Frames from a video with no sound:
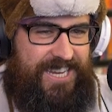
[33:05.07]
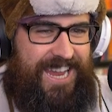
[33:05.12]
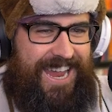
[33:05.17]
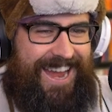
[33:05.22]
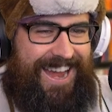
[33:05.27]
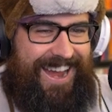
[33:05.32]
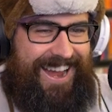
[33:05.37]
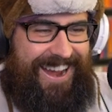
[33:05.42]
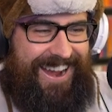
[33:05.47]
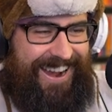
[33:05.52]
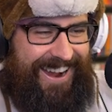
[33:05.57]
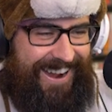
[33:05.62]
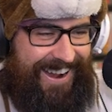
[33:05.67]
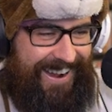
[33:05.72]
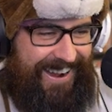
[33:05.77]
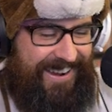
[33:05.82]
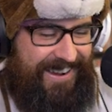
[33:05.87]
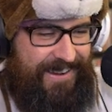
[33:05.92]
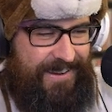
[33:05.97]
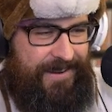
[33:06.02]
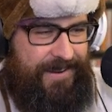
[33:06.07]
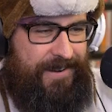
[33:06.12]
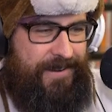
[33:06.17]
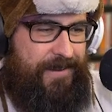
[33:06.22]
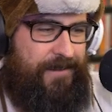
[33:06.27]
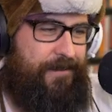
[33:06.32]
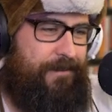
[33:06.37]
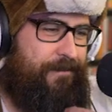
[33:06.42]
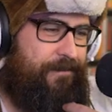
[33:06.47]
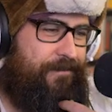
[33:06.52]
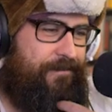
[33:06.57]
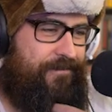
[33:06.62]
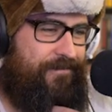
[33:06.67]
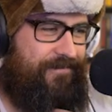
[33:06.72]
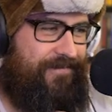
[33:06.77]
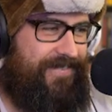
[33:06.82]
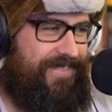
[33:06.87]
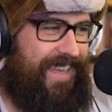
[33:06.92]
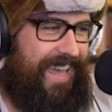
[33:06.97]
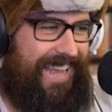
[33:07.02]
Yeah. Yes, that's it.
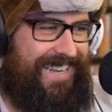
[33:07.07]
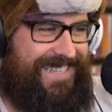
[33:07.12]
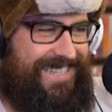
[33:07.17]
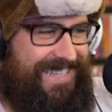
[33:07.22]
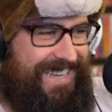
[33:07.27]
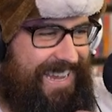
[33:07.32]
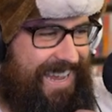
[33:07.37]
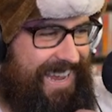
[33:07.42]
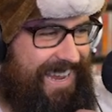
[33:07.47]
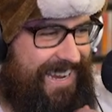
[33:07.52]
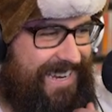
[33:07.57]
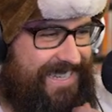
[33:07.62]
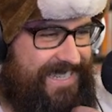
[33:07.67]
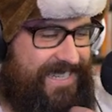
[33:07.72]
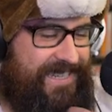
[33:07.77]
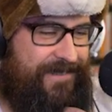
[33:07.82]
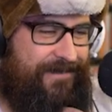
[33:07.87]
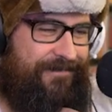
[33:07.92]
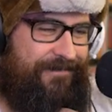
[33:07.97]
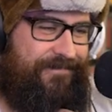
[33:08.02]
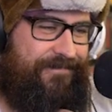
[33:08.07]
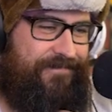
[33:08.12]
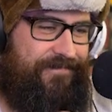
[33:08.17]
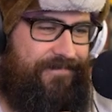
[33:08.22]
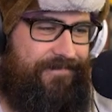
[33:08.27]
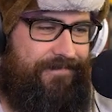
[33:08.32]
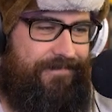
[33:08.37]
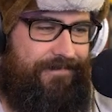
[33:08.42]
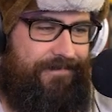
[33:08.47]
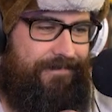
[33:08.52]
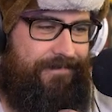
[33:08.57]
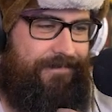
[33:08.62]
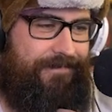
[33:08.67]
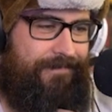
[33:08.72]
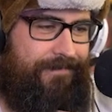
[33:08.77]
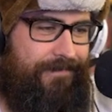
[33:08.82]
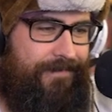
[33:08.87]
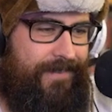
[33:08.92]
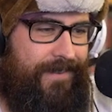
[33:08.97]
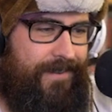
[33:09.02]
That's it.
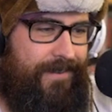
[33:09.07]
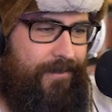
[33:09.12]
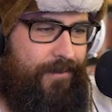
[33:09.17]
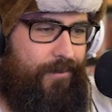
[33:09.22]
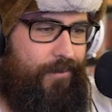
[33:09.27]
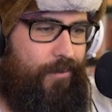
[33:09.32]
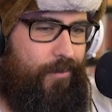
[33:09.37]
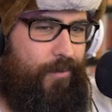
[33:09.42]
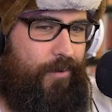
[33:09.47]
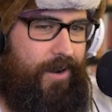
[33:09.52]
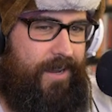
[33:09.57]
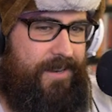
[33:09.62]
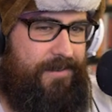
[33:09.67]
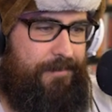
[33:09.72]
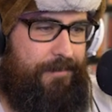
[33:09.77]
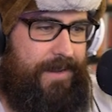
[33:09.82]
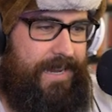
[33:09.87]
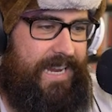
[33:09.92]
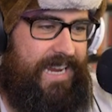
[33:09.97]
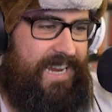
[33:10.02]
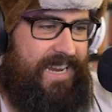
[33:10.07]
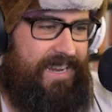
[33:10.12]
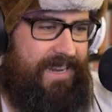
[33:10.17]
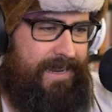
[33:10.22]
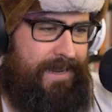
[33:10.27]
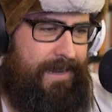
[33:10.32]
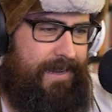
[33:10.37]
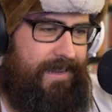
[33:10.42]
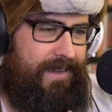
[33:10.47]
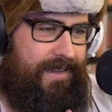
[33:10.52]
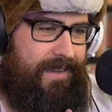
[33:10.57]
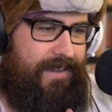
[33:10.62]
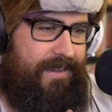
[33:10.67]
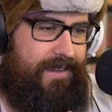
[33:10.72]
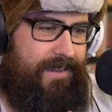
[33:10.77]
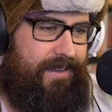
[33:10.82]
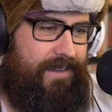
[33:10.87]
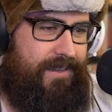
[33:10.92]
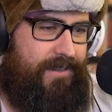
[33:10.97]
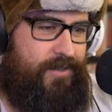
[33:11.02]
Huh? What me? Huh?
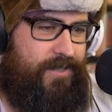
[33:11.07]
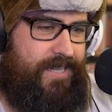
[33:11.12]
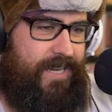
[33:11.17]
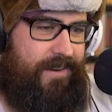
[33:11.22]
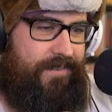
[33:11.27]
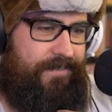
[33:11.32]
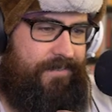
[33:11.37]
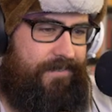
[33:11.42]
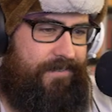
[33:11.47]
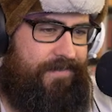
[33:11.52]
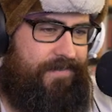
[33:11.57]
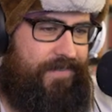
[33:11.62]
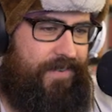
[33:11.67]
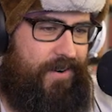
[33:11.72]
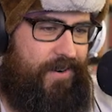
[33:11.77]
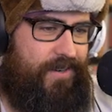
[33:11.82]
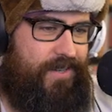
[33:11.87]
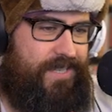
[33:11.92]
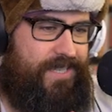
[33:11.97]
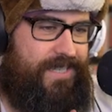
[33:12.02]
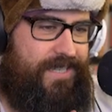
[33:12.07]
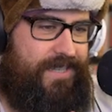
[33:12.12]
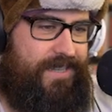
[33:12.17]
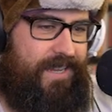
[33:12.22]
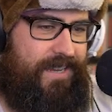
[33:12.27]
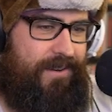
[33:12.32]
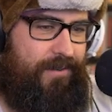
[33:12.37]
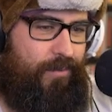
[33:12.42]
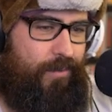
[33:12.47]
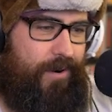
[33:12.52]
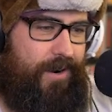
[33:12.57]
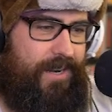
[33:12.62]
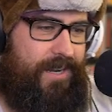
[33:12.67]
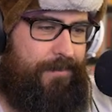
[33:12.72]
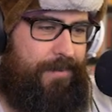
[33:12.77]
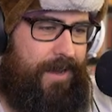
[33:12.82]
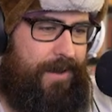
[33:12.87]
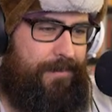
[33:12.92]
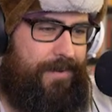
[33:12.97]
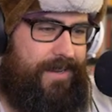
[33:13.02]
You said it first that you're
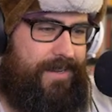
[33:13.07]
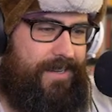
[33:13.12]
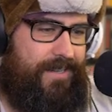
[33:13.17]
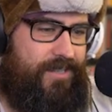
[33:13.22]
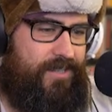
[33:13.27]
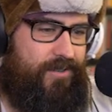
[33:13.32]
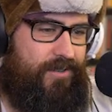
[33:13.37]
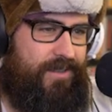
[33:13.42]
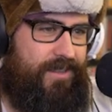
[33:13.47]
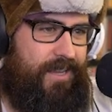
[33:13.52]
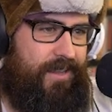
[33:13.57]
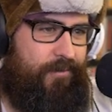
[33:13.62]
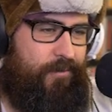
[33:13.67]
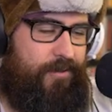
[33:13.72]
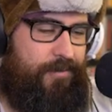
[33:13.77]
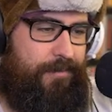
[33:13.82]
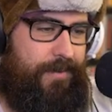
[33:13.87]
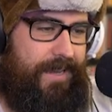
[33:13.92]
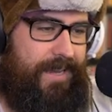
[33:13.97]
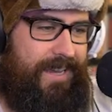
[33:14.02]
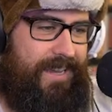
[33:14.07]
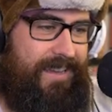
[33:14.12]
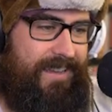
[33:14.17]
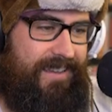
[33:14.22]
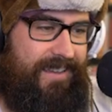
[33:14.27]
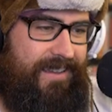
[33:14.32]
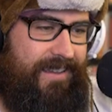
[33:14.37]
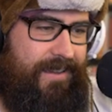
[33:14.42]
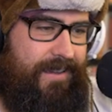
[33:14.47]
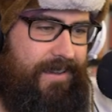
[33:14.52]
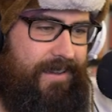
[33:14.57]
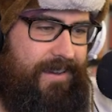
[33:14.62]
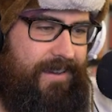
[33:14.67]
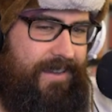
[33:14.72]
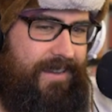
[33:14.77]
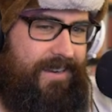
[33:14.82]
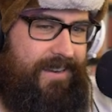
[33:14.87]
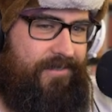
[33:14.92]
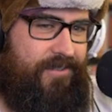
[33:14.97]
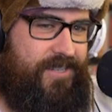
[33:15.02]
worried about me because you're in love with me. No.
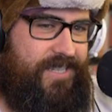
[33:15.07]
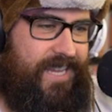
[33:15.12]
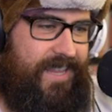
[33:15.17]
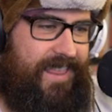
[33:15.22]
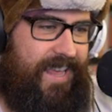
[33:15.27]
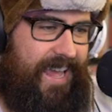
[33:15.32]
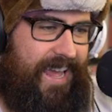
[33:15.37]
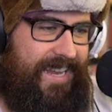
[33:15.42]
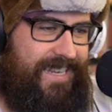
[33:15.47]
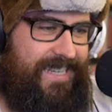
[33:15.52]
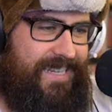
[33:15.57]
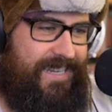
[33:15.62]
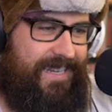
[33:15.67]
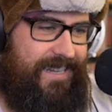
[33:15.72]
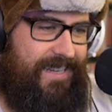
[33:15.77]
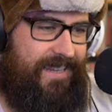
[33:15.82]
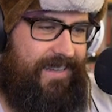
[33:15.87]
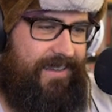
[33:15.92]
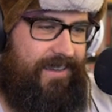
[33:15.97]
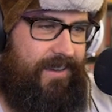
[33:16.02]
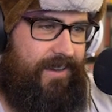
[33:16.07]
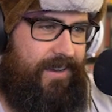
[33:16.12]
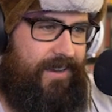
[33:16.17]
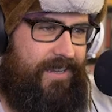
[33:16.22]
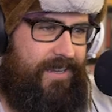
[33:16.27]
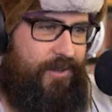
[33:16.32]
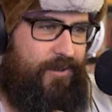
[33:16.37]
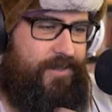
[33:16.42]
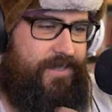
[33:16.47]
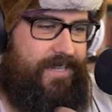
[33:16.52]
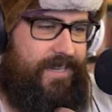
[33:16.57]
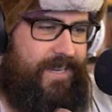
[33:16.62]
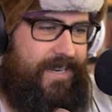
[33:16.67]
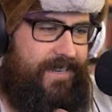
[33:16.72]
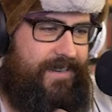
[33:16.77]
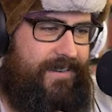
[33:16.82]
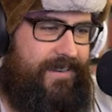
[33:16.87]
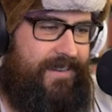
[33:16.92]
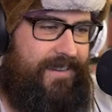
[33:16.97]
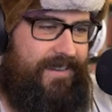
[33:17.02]
I never said that. What? You
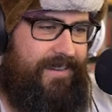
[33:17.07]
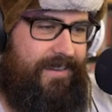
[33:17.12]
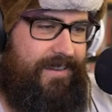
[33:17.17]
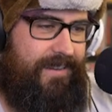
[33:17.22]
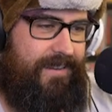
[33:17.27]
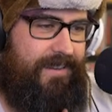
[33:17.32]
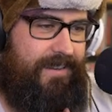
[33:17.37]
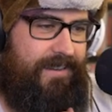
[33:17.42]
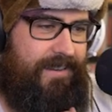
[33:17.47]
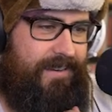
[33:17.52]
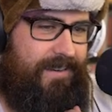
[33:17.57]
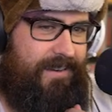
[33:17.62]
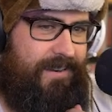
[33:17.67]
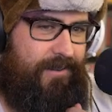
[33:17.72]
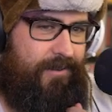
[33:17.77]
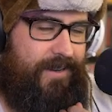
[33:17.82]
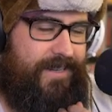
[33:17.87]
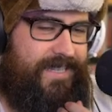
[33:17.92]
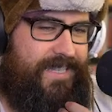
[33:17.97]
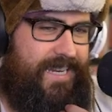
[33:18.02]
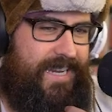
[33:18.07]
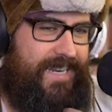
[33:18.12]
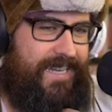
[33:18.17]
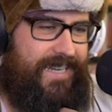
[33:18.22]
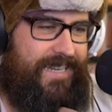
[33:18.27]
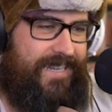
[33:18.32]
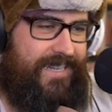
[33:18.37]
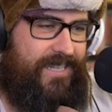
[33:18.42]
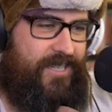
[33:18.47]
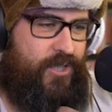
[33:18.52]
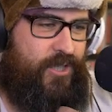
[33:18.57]
didn't. Okay. Oh, I didn't.